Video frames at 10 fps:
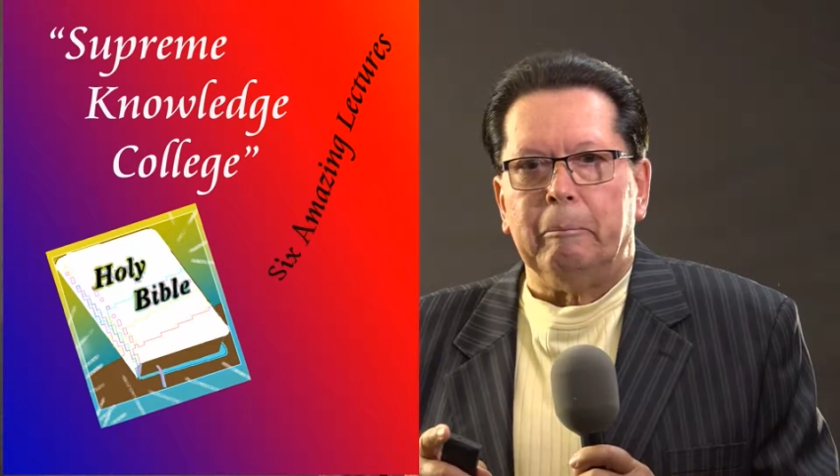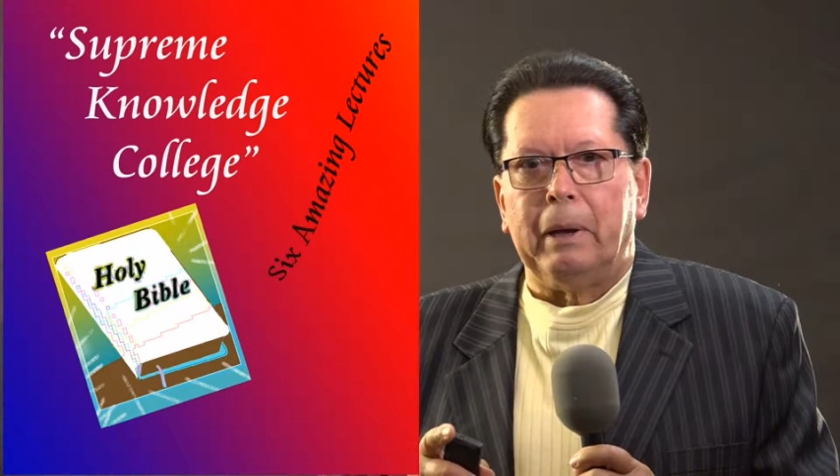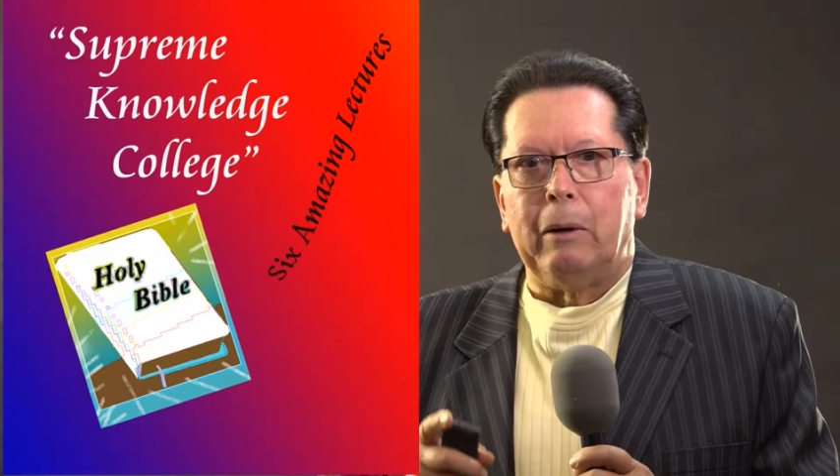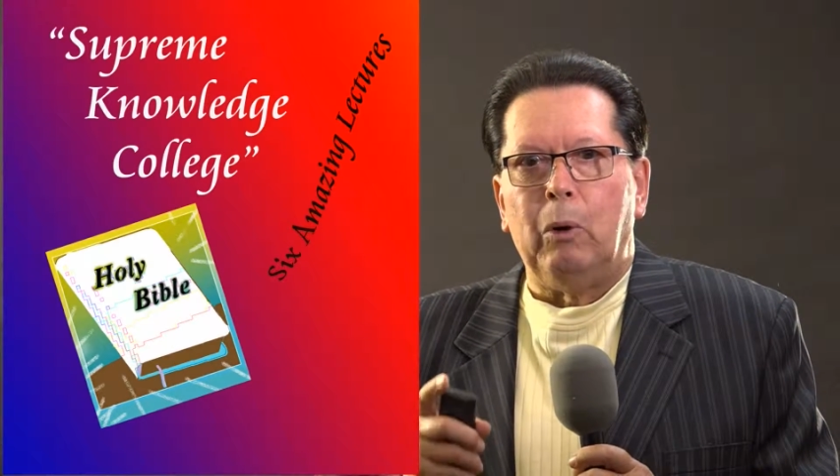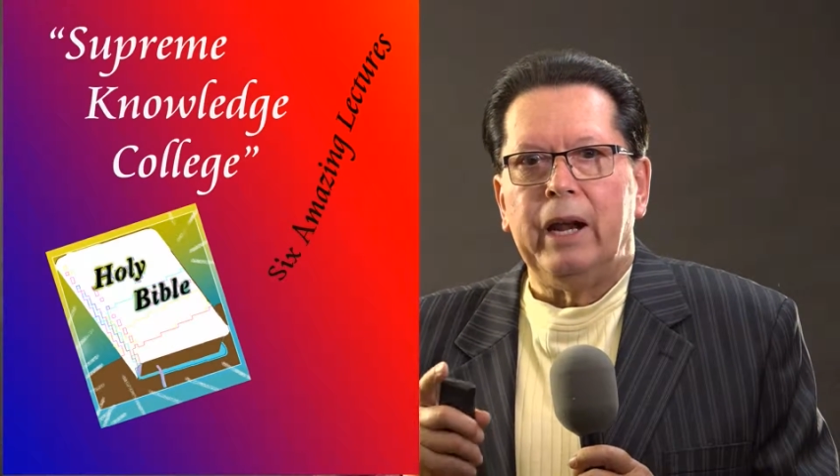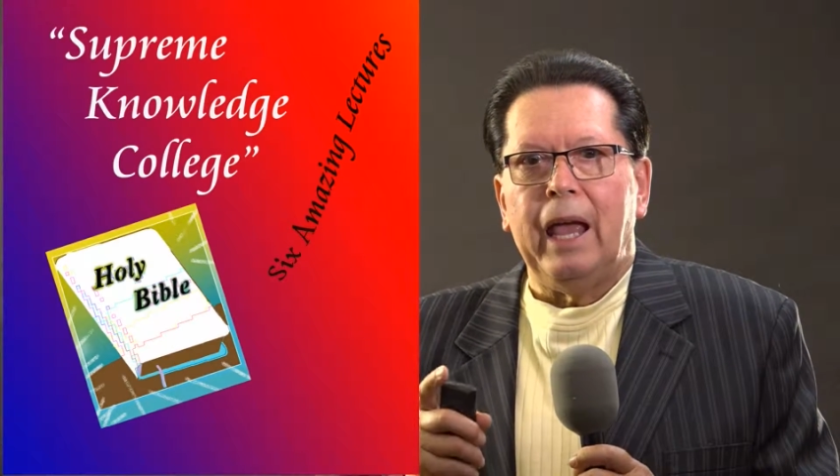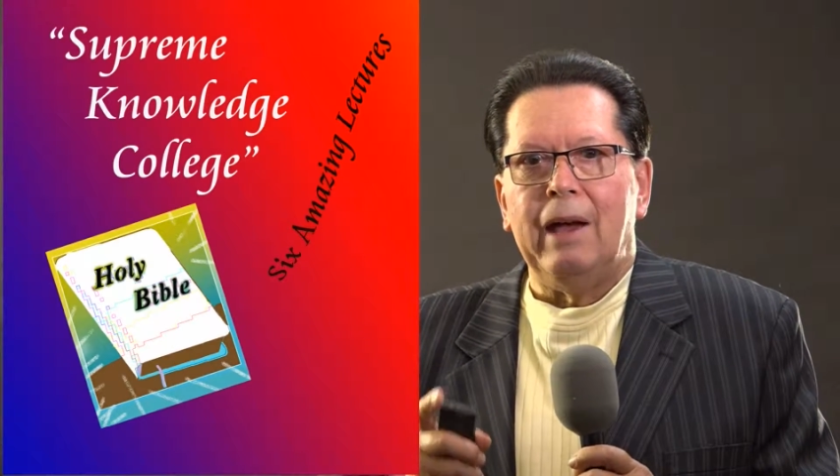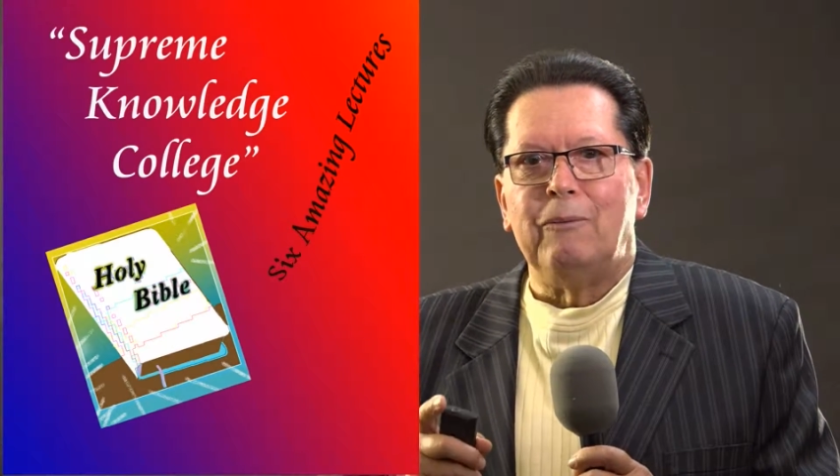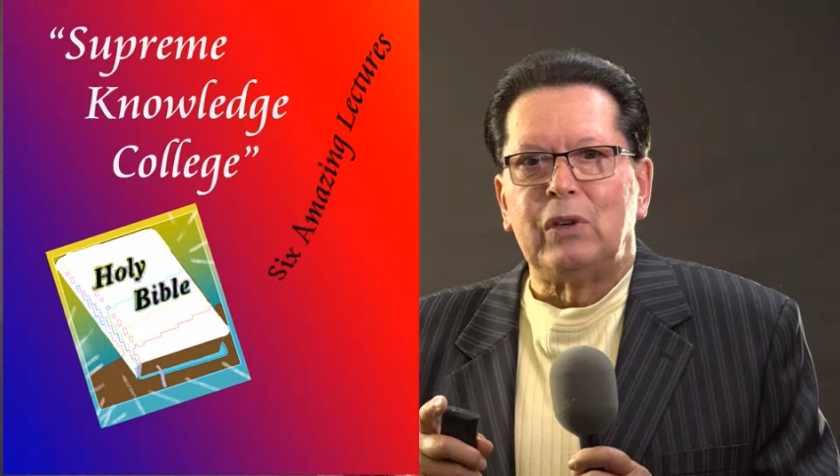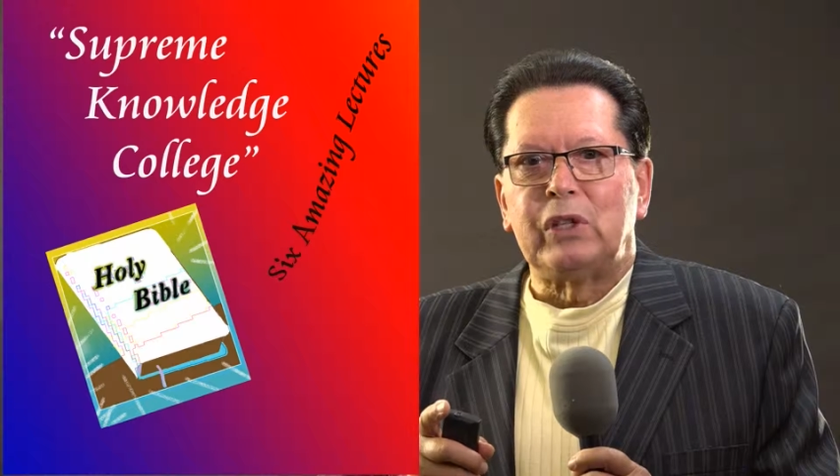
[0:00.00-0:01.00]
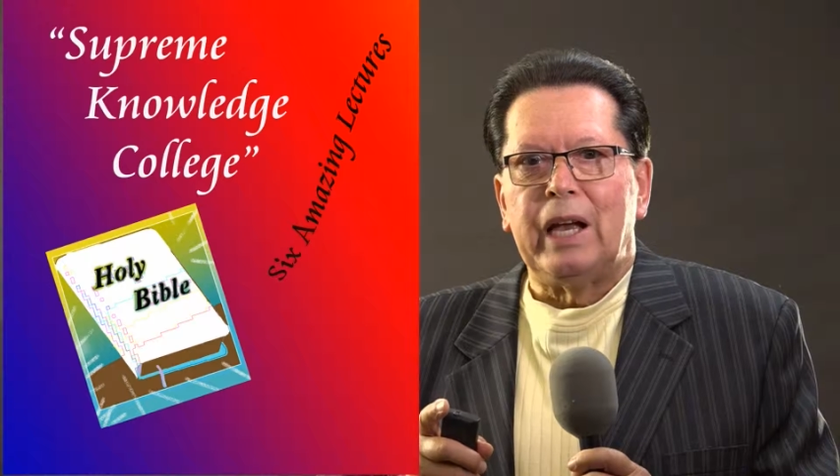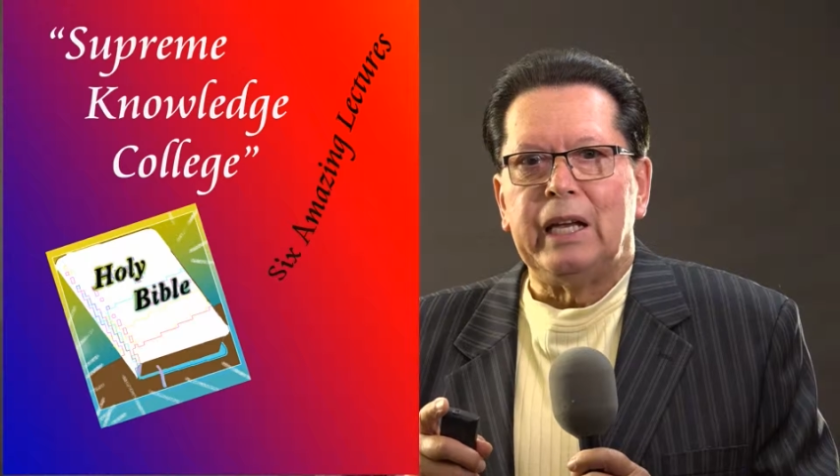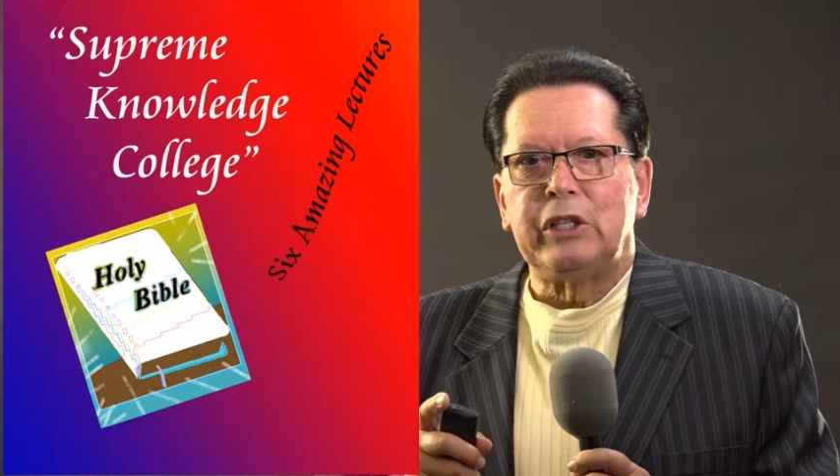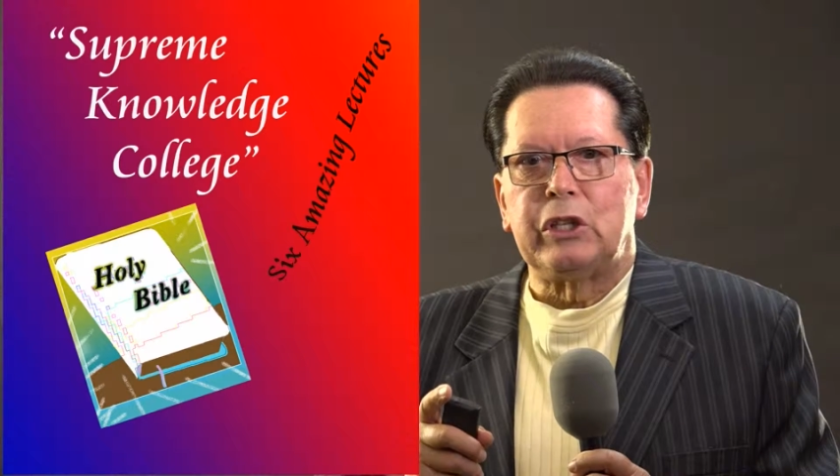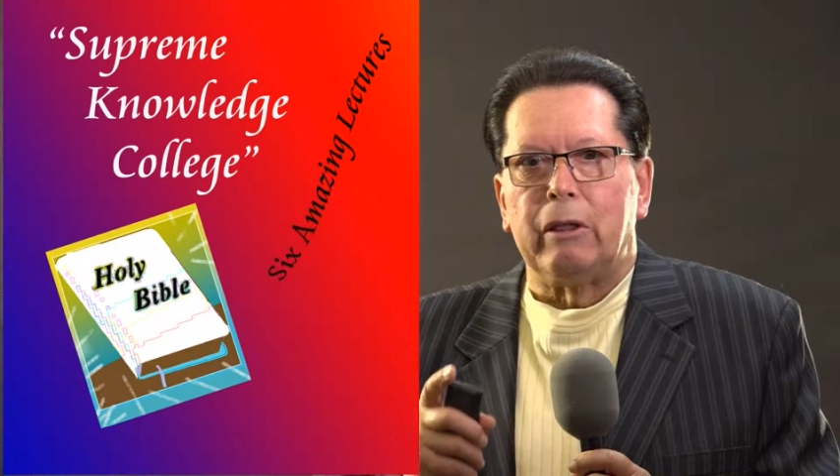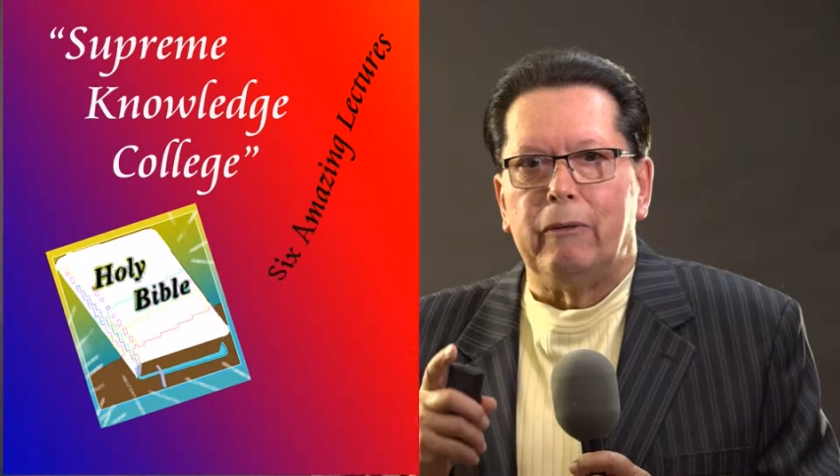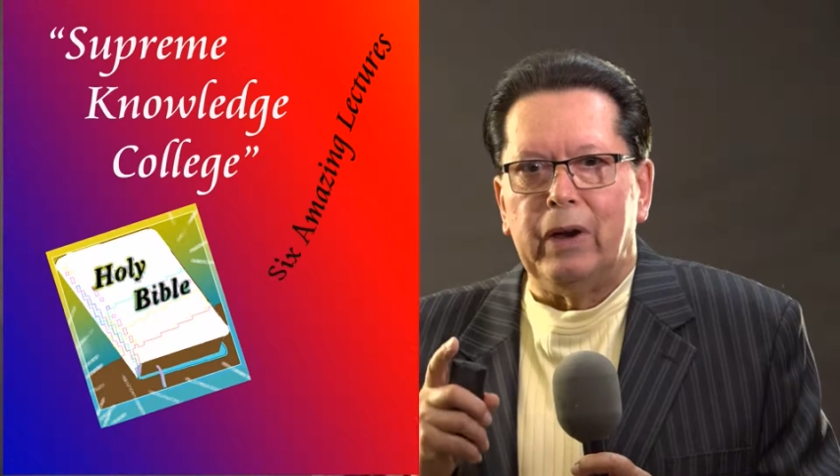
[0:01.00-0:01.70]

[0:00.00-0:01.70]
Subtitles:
but I want to emphasize the